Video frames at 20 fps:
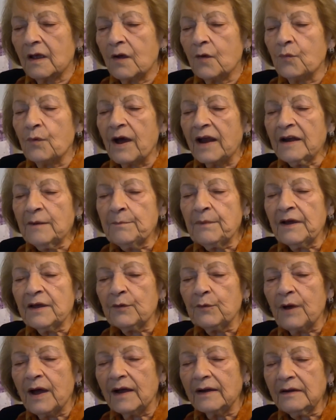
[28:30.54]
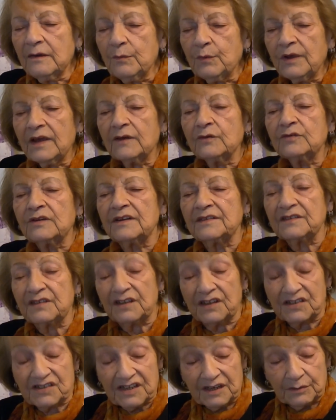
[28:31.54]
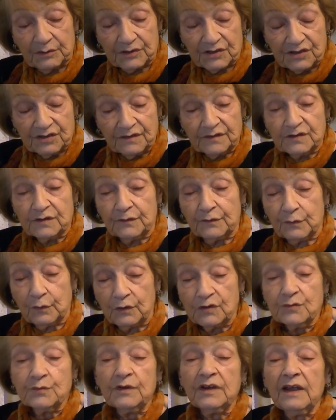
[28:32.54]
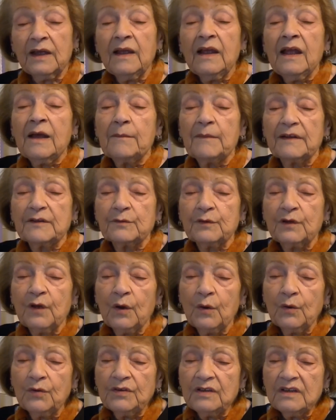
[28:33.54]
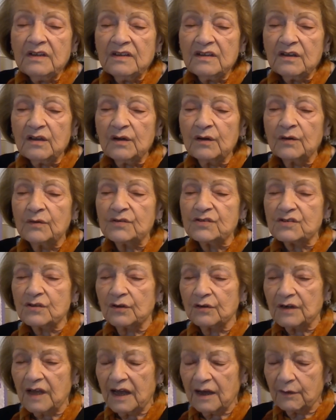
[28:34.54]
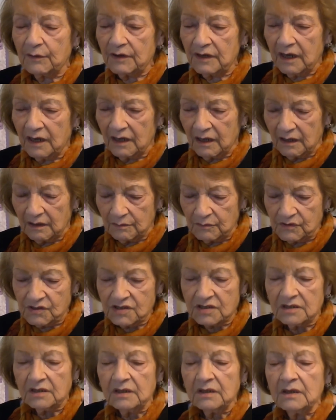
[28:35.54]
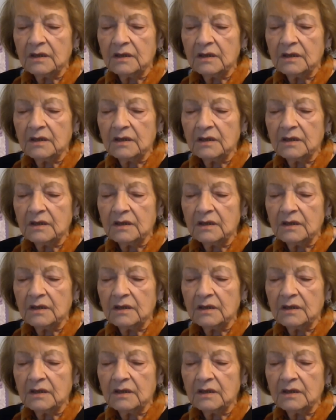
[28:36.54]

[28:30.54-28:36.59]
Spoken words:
one by one, we had to undress ourselves, of course, but we're holding the clothes on our arms.